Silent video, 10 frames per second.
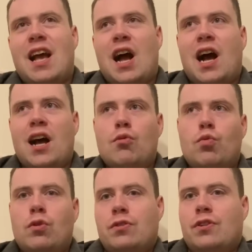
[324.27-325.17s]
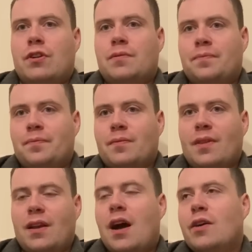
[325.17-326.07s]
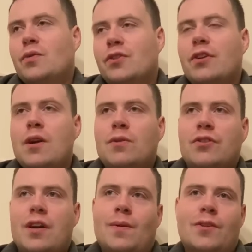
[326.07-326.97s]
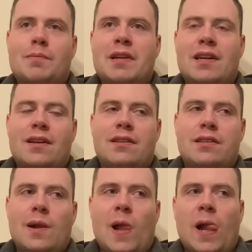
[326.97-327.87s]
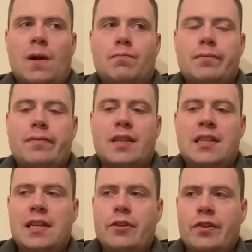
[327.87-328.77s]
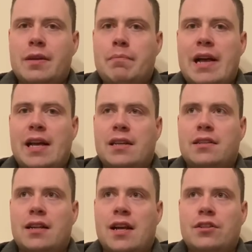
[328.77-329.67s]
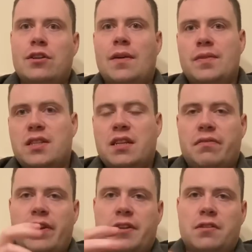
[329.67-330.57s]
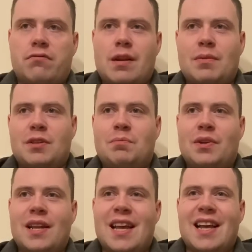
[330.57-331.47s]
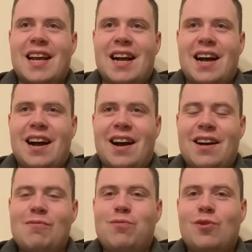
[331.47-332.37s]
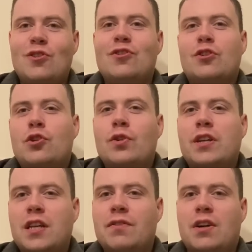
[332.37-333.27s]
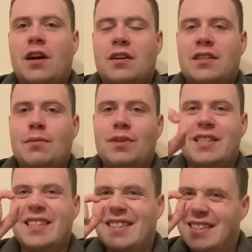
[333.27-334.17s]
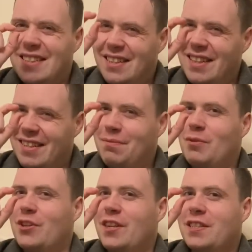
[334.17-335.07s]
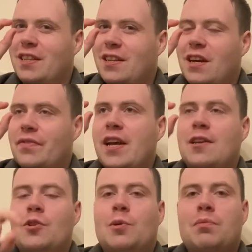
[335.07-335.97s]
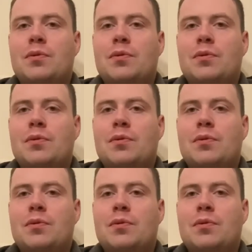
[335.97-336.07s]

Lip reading: I wonder, because he did look in pain, and you often see the fighters grimace, but I wonder, could he have got, because he was this much, I think, off getting up.